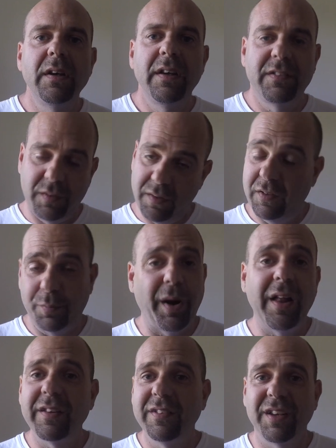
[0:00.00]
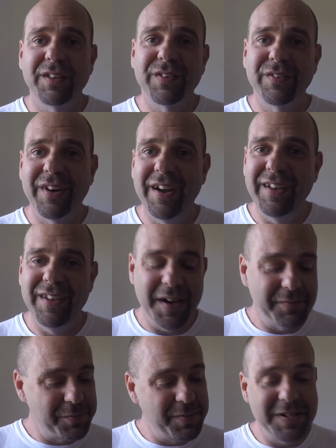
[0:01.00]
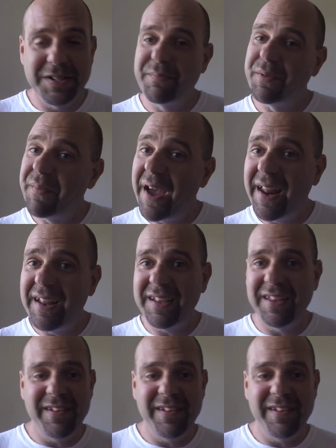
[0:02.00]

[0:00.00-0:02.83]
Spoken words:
It's politics, right? You have to be diplomatic.